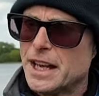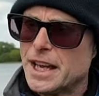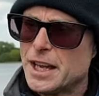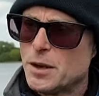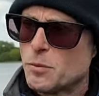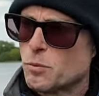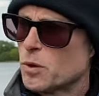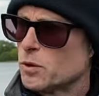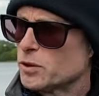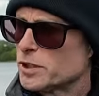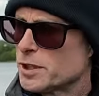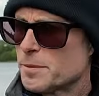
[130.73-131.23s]

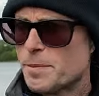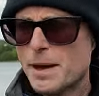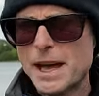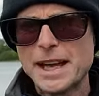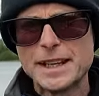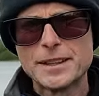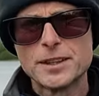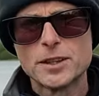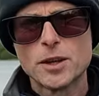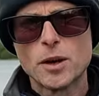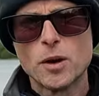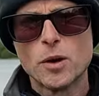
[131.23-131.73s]
It will
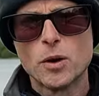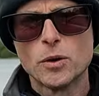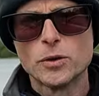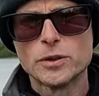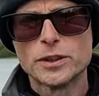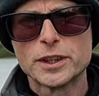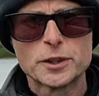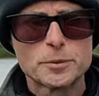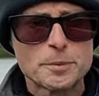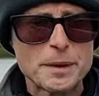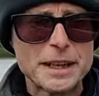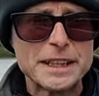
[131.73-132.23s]
depend
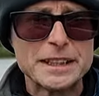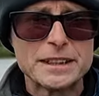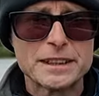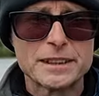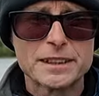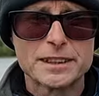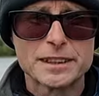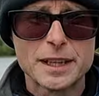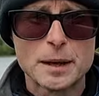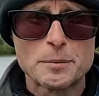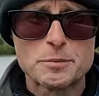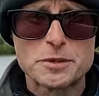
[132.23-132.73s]
on the speed
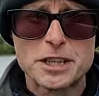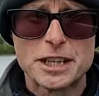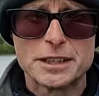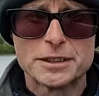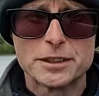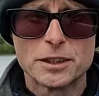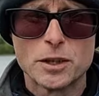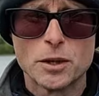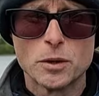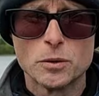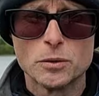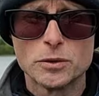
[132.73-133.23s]
of the
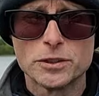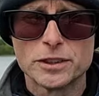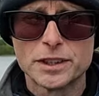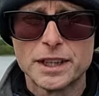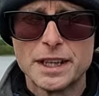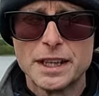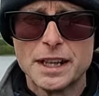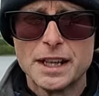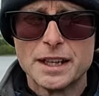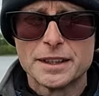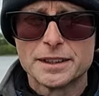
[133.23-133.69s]
subject, of course.